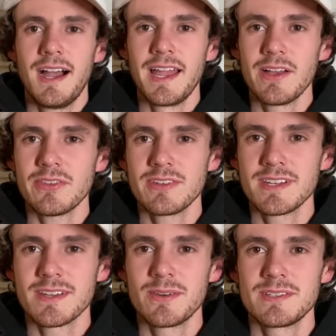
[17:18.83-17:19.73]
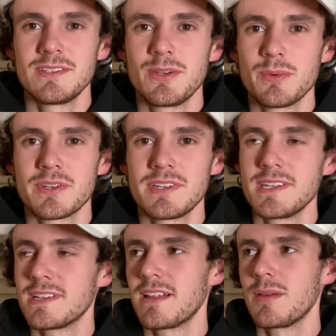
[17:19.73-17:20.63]
I also didn't go into too much
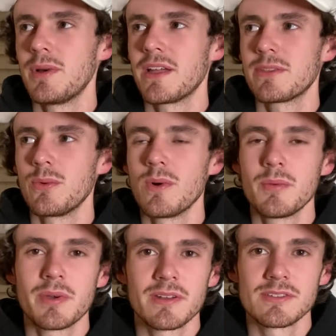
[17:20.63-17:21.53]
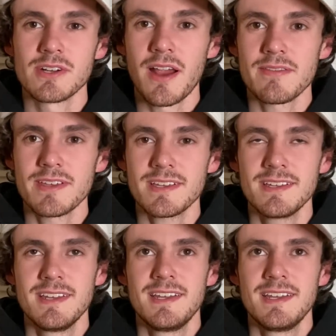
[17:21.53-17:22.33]
detail about the one pedal driving,